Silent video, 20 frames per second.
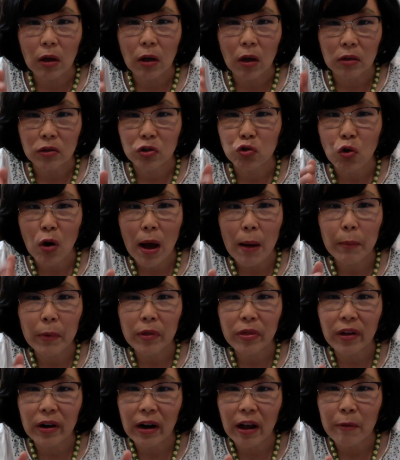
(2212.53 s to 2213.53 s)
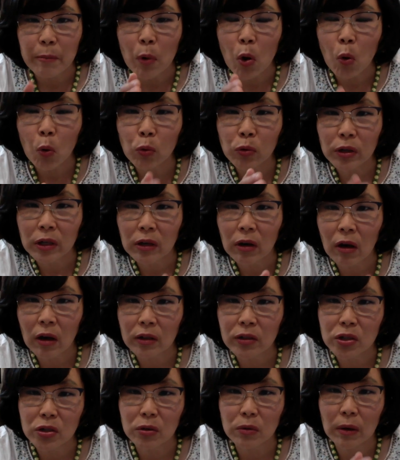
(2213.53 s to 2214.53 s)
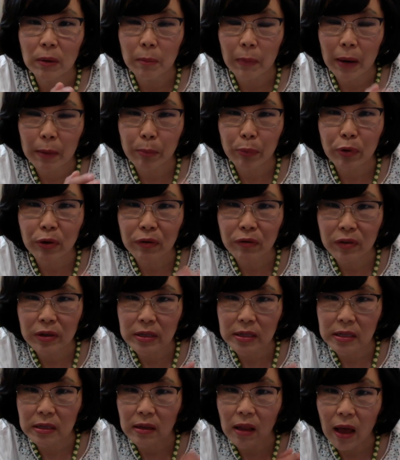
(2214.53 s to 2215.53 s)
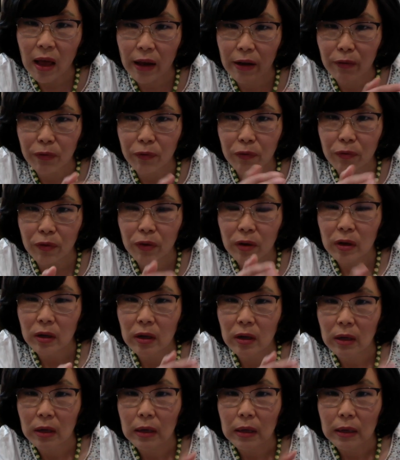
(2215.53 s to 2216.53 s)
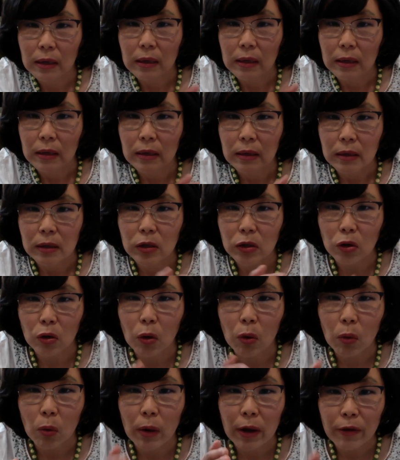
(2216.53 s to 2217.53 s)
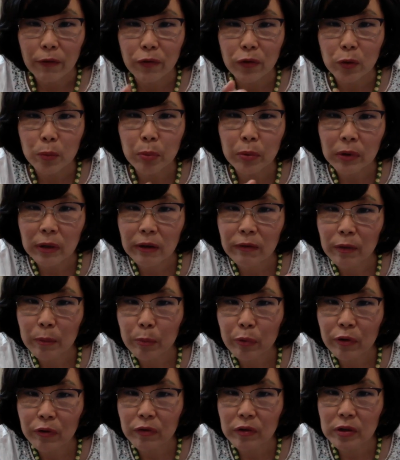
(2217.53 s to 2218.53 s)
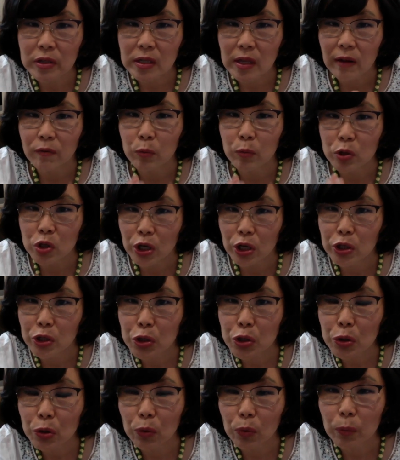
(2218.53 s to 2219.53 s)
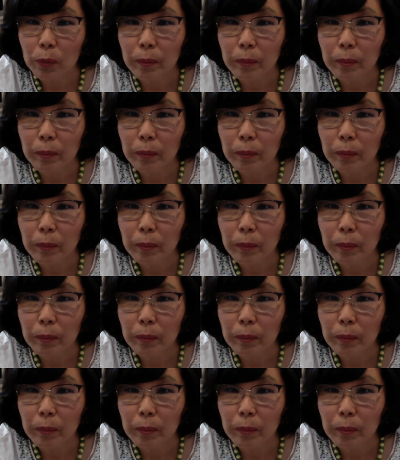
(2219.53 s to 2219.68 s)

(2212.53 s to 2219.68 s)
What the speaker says: trauma that I'm holding on to in my previous life. You know, if you believe in previous life, which I do,